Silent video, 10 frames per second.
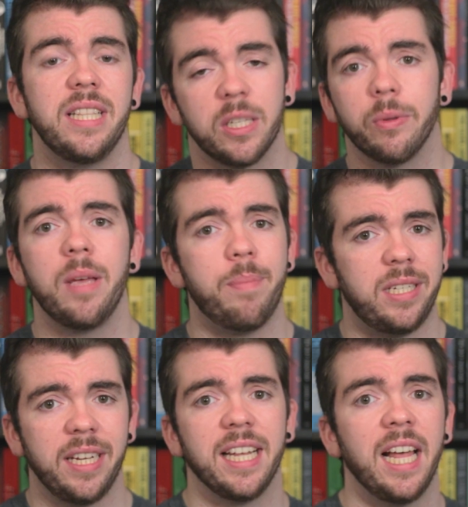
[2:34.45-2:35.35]
This one in
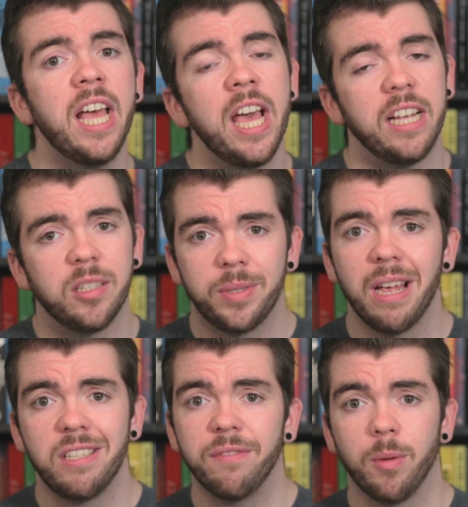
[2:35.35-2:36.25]
particular is
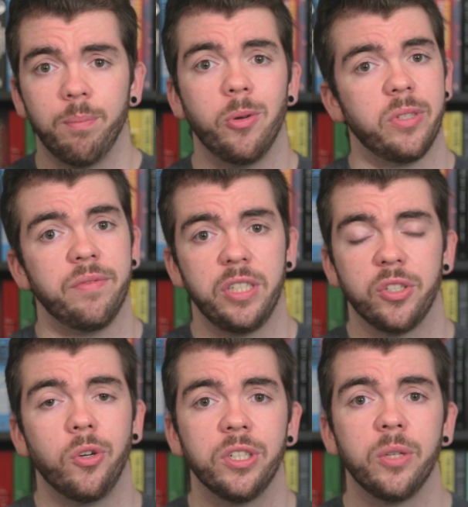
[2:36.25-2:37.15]
obsessive compulsive
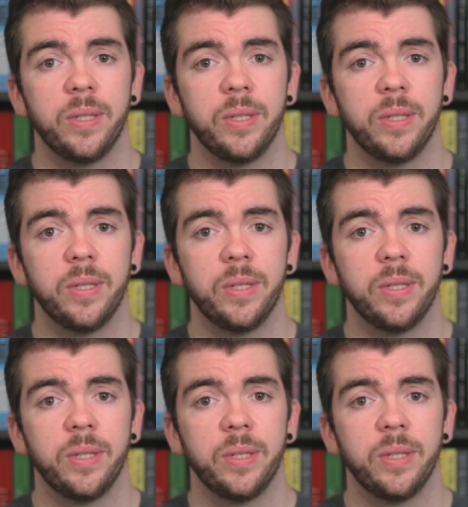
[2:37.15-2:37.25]
disorder,